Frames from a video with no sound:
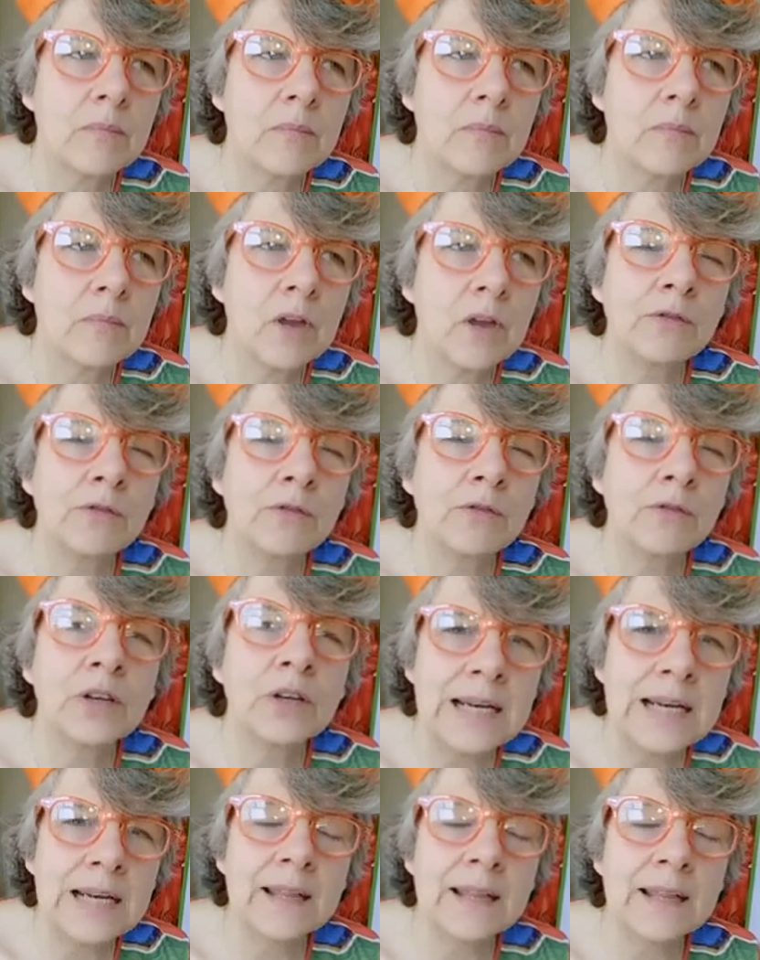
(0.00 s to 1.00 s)
looking at
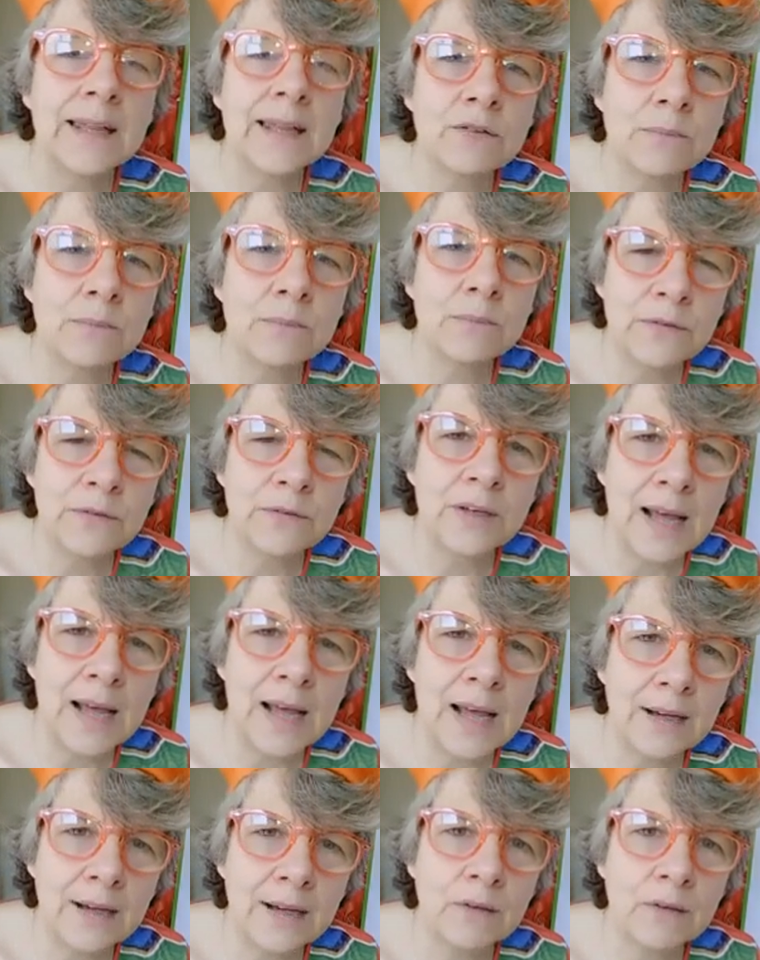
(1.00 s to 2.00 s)
things from different
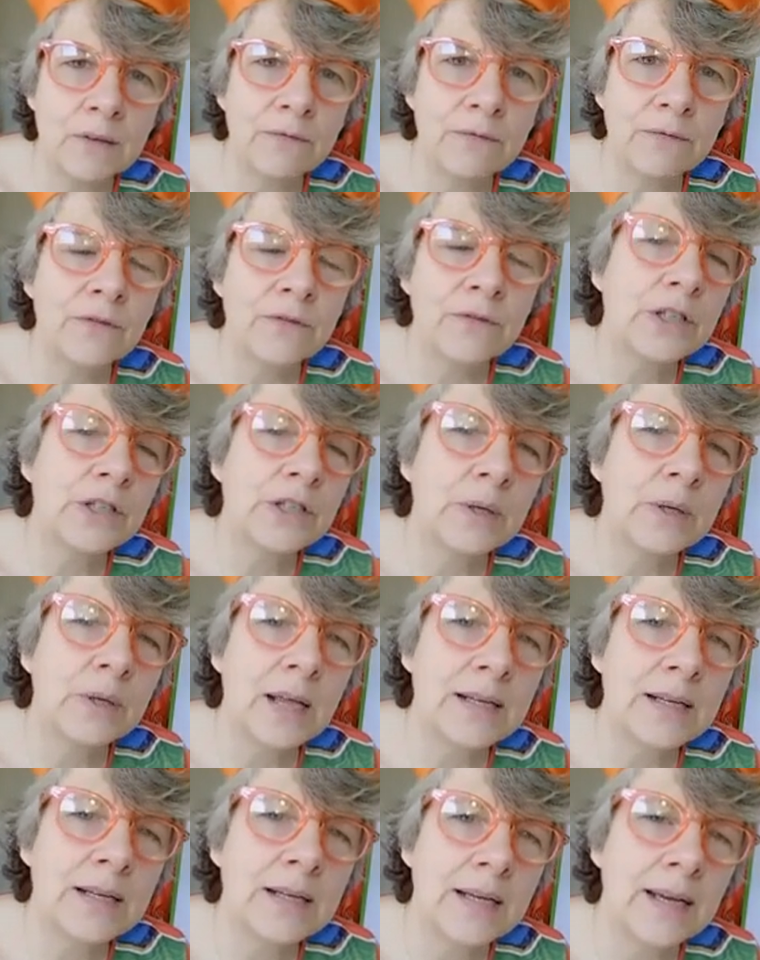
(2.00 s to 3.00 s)
angles and
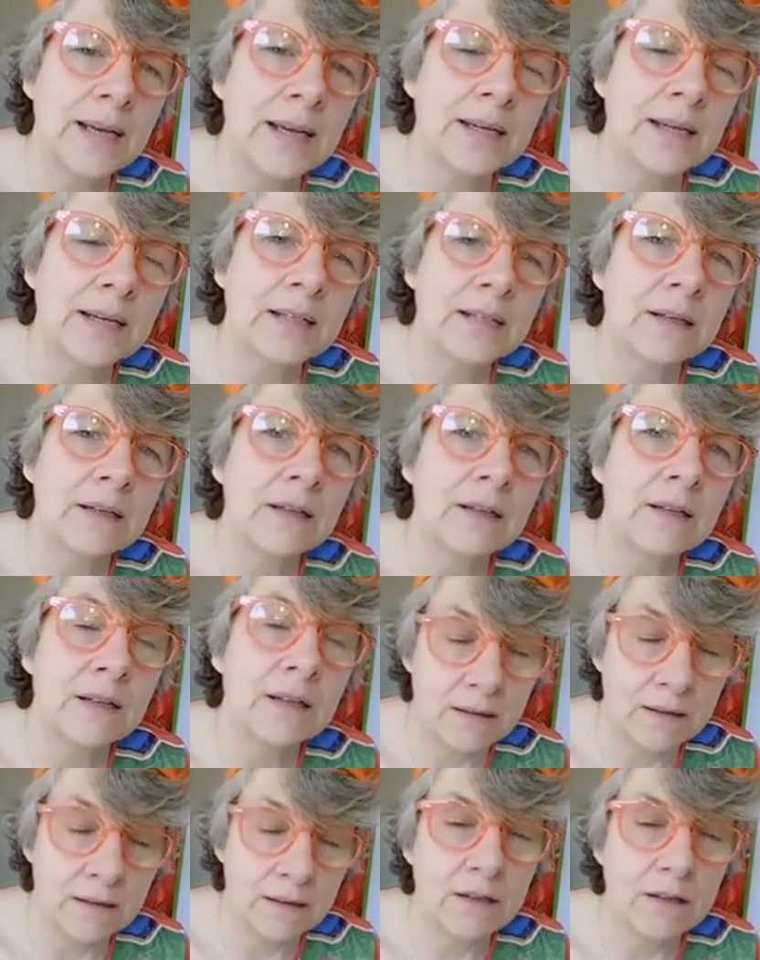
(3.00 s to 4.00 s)
visualizing it,
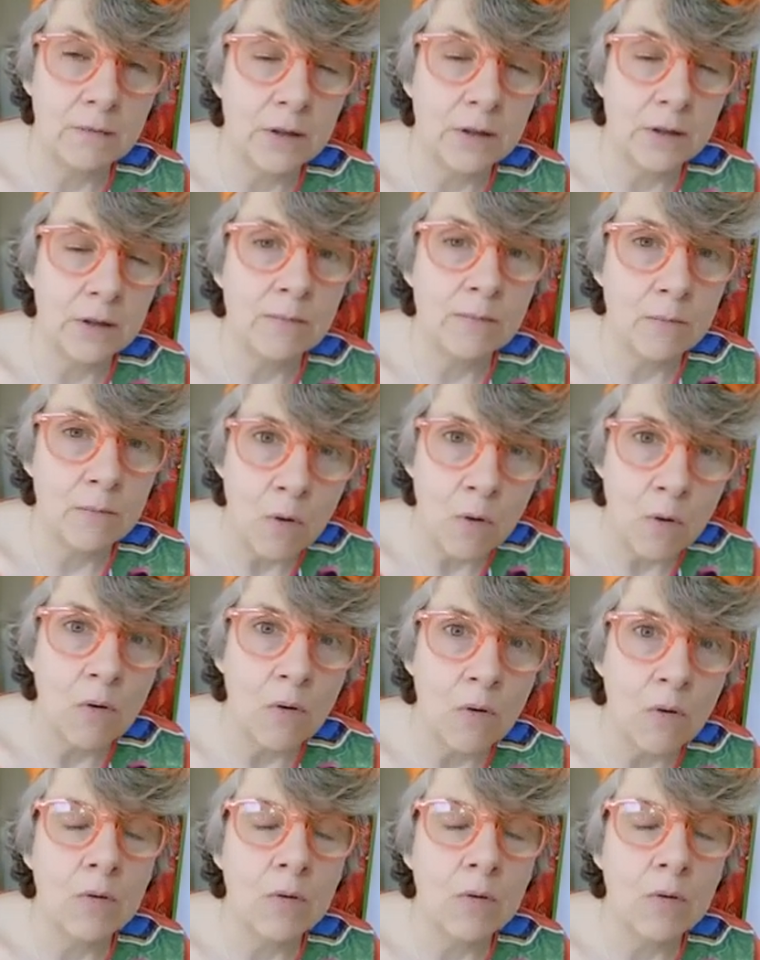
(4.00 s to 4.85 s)
the more